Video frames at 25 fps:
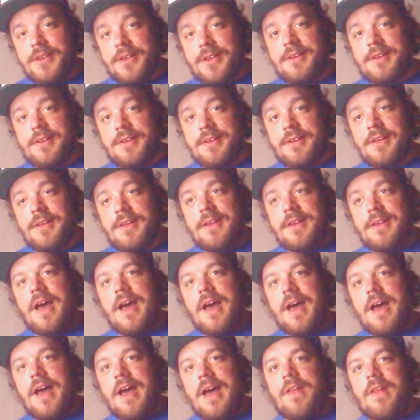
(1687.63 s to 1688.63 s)
Not that I'm
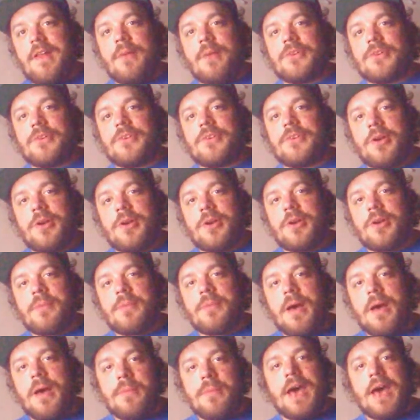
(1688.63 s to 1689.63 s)
supposed to go jump out and battle
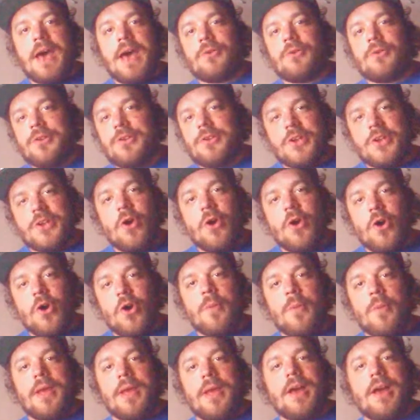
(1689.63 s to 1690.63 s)
because they all call me
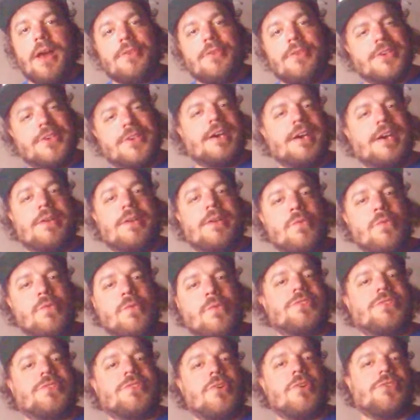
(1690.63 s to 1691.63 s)
outside at once and all
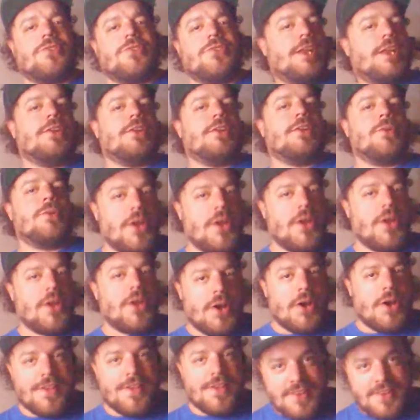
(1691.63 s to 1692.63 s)
standing at the door. No, that's
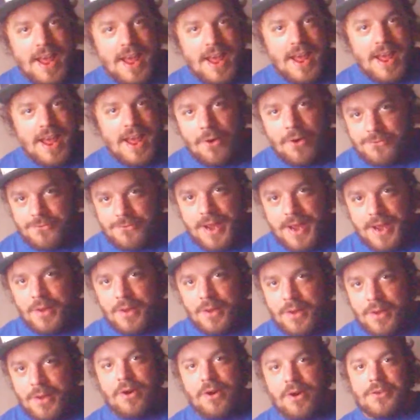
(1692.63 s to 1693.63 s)
not how fighting
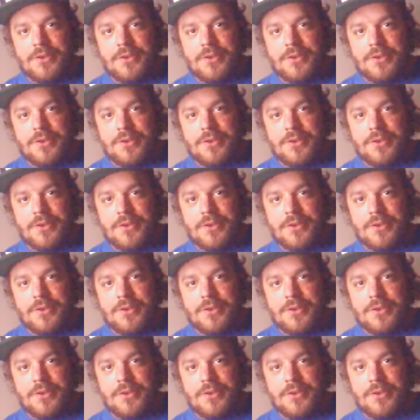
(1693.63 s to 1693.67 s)
works.